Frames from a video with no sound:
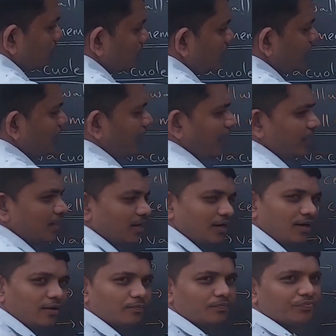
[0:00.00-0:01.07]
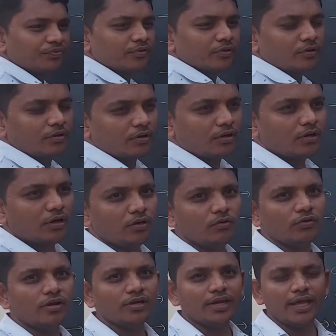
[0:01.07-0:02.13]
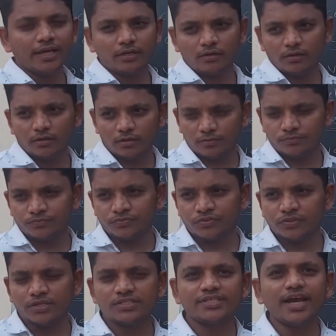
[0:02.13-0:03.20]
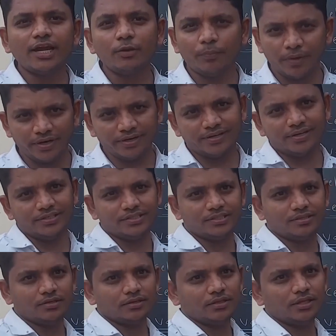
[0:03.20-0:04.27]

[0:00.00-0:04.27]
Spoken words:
They like looking like sand particles.